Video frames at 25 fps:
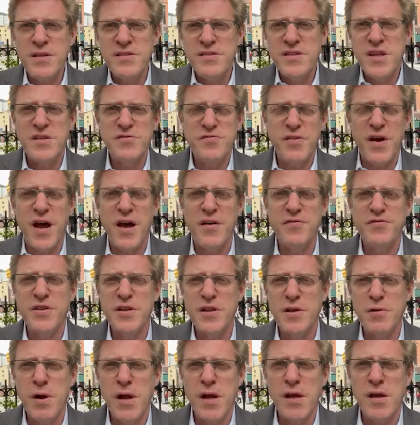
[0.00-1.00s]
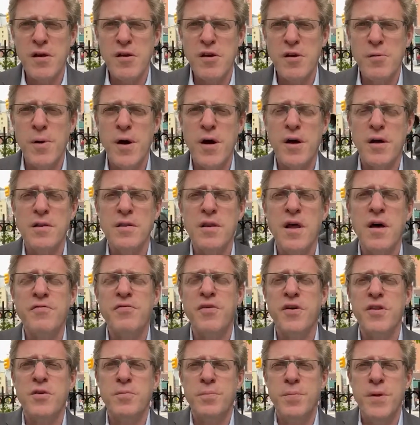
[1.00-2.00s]
it says, v'ahavta l'recha kamocha, love
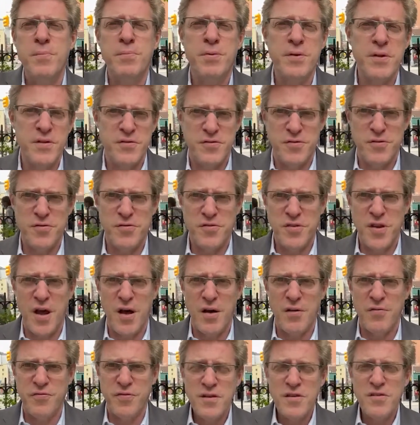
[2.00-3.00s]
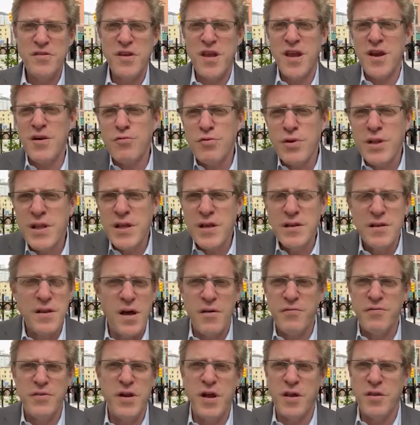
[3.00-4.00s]
other people as yourself. Because you can't really
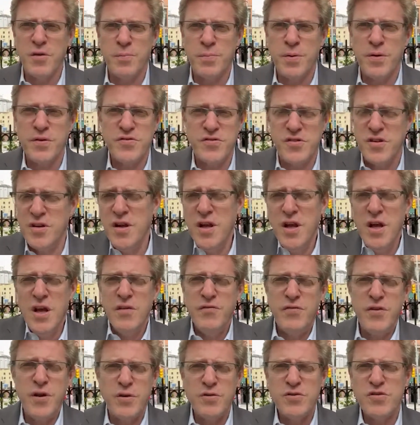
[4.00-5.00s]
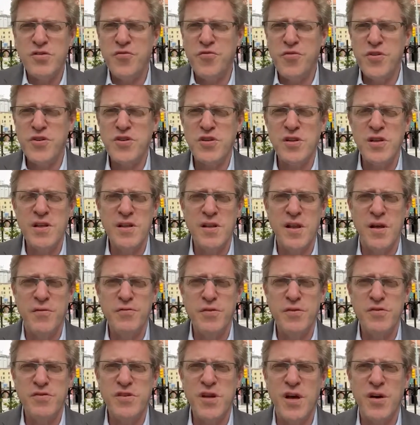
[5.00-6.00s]
love another person if you don't sufficiently love
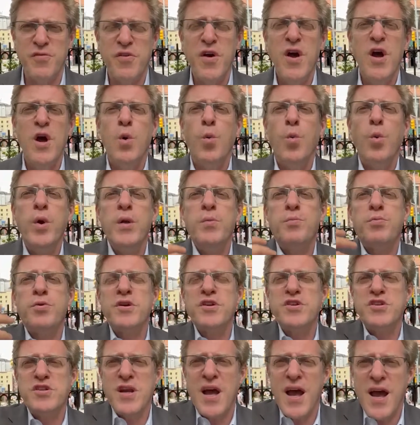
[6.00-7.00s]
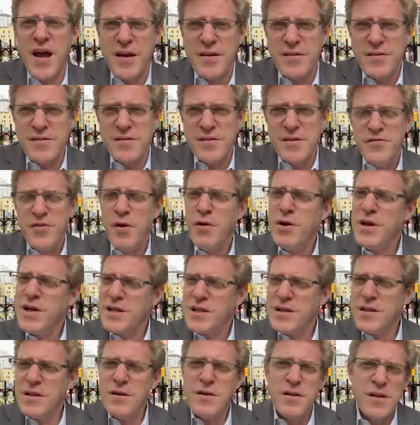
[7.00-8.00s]
yourself. We project very
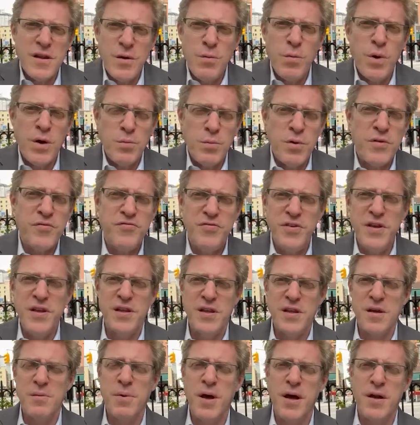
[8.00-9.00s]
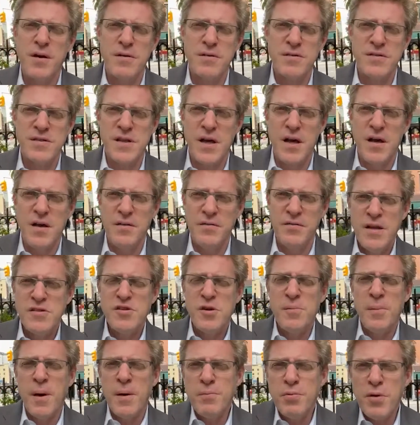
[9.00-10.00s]
clearly what we're feeling about ourselves. And
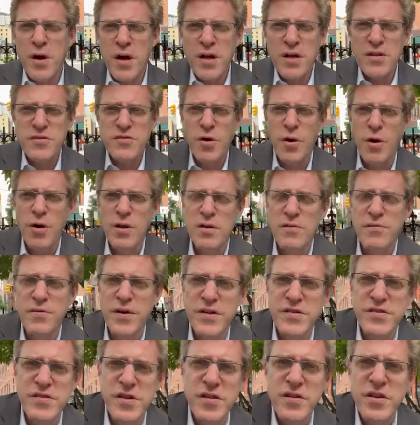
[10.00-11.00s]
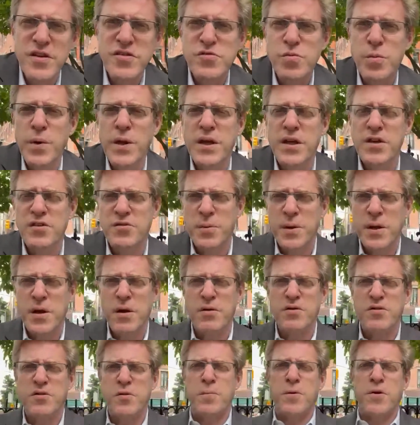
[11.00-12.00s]
so my bracha to all of us on this week as we go
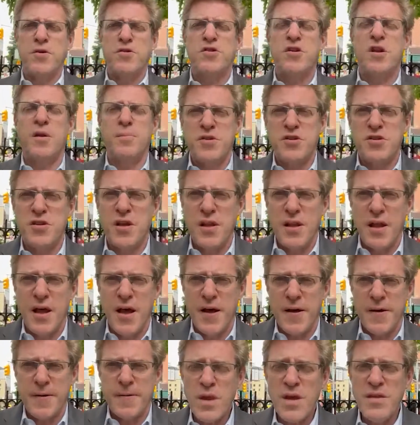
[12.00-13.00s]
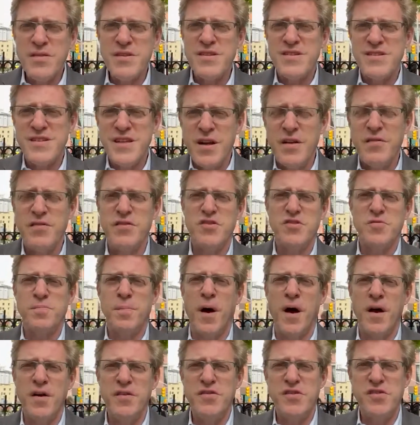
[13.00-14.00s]
into Parshat Shelach, the sin of the
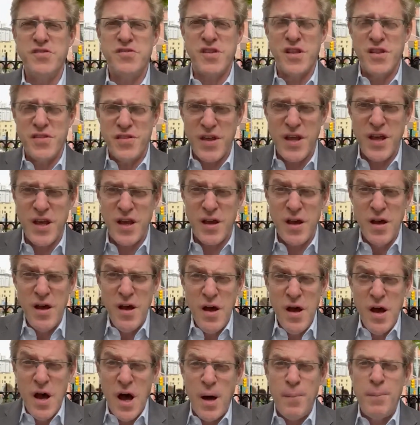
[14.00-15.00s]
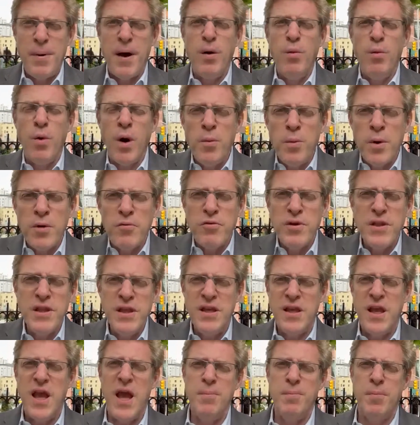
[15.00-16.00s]
spies, is to think about what we're really
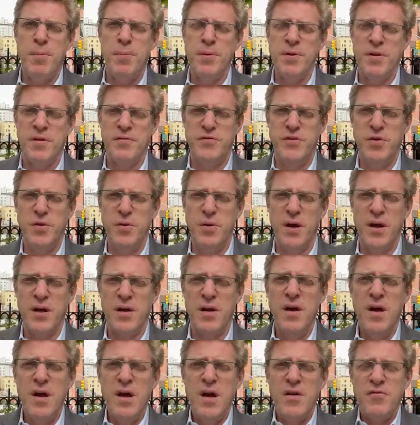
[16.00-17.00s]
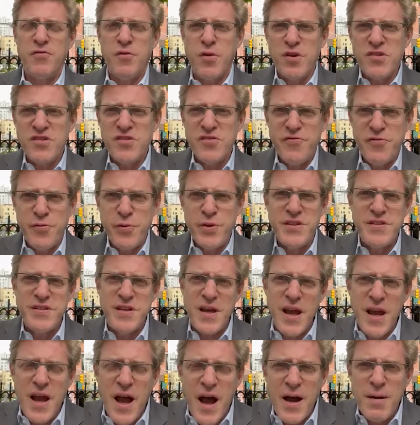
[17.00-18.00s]
capable of doing. Of course, if we
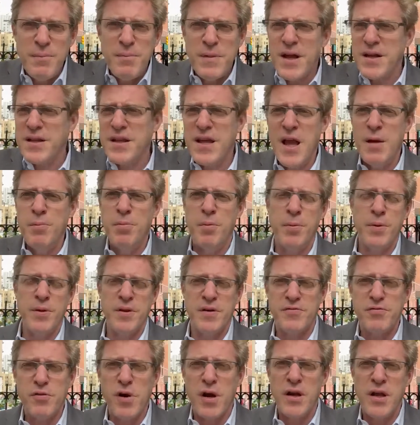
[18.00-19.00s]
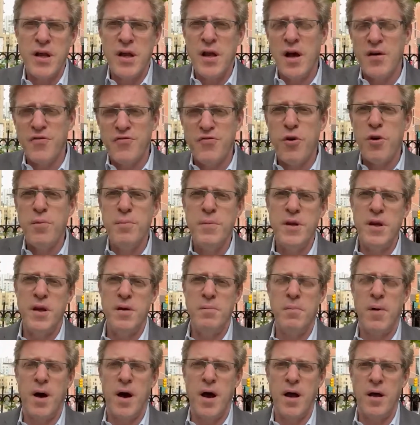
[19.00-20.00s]
say, I'm not capable of running a 4-minute
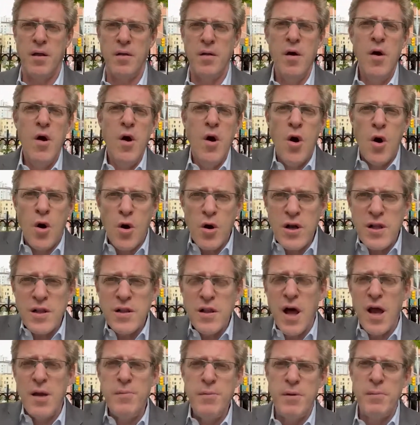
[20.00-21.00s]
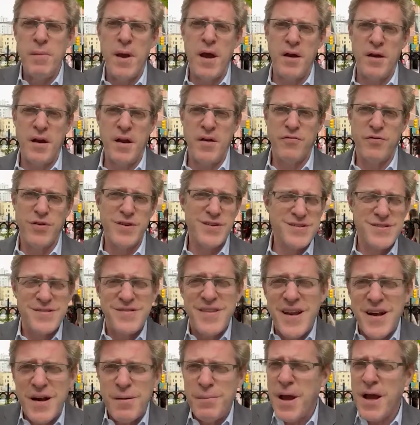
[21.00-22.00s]
mile or climbing Mount Everest,
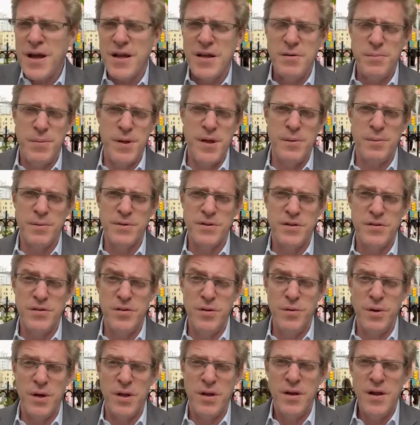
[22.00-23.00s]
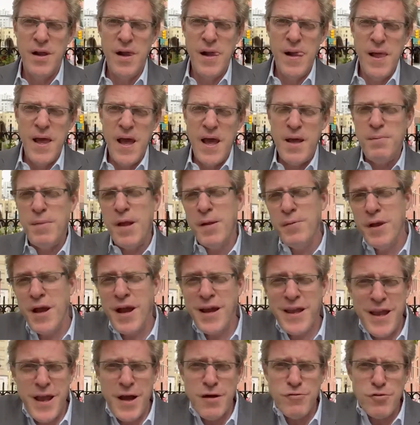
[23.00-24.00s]
then I'm not going to be able to do it. And maybe I
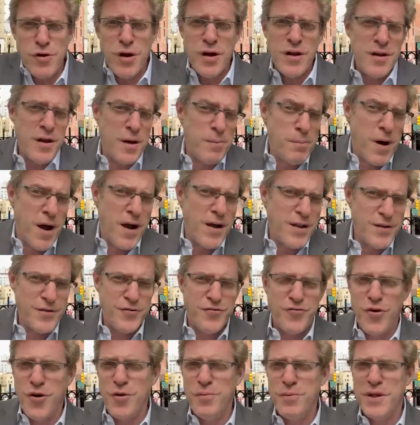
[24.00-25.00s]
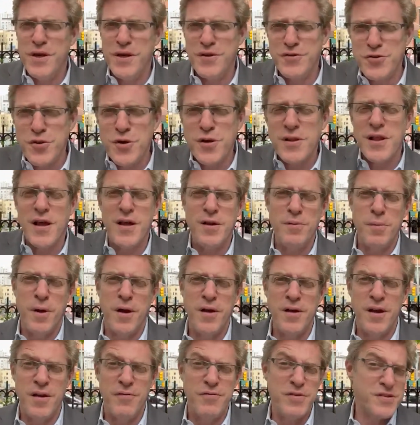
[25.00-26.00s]
can't run a mile in 4 minutes or climb
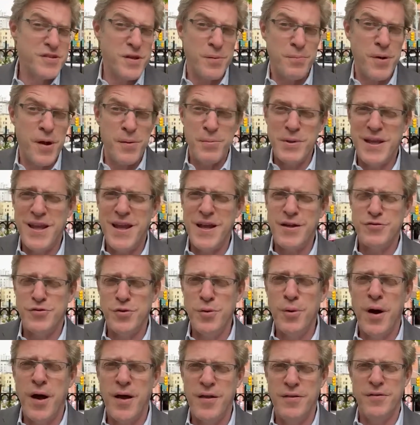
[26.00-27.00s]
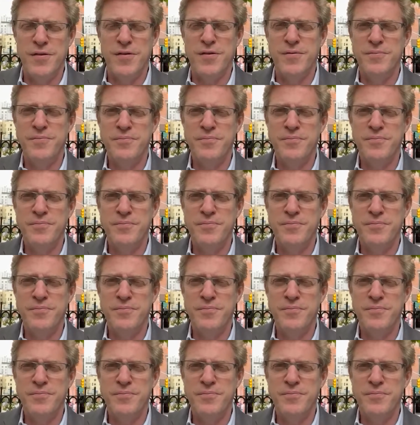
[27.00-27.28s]
Mount Everest. I probably can't do either.